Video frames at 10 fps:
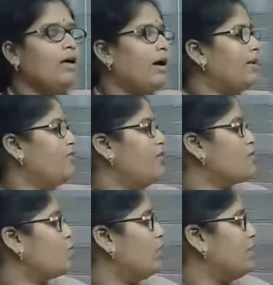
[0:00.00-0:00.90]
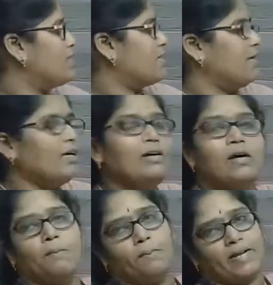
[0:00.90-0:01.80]
And the first one is
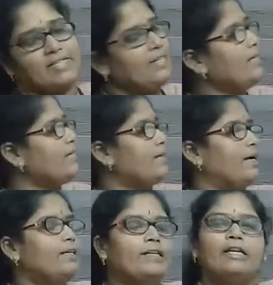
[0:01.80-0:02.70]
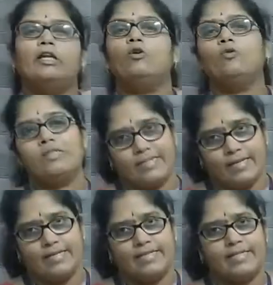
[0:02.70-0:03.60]
here, present continuous
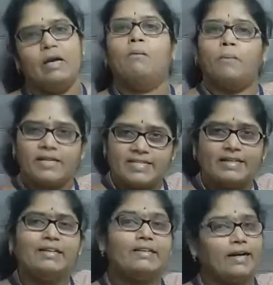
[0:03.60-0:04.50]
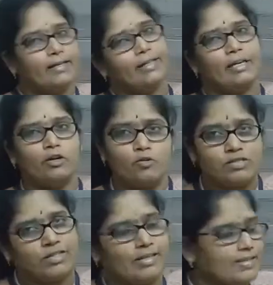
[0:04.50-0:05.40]
tense. Present
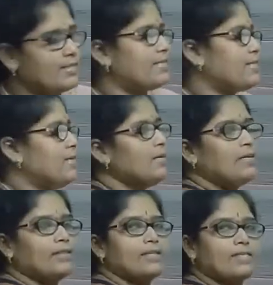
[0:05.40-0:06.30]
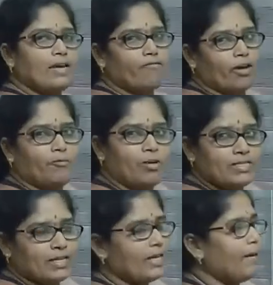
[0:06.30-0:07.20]
continuous tense. The same verb,
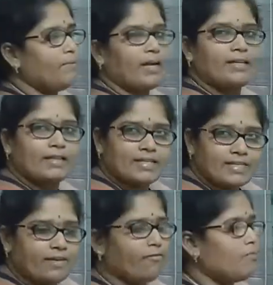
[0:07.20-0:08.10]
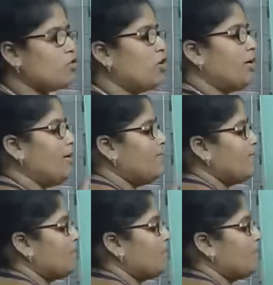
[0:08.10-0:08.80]
once again I am taking the same verb, children.